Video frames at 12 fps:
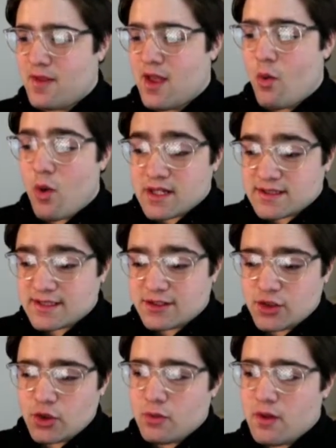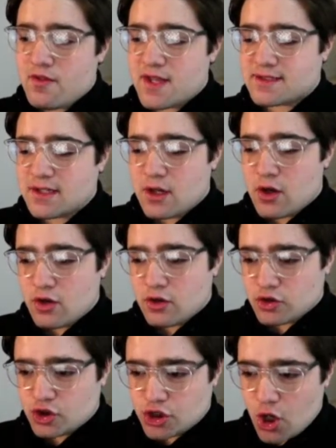What does this do? This
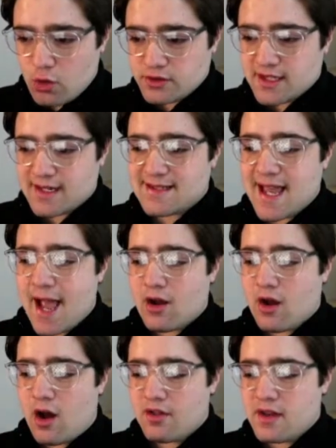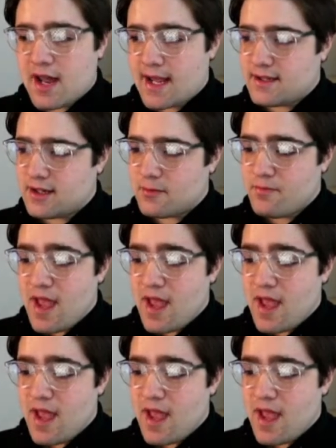shows an attack on the knight here,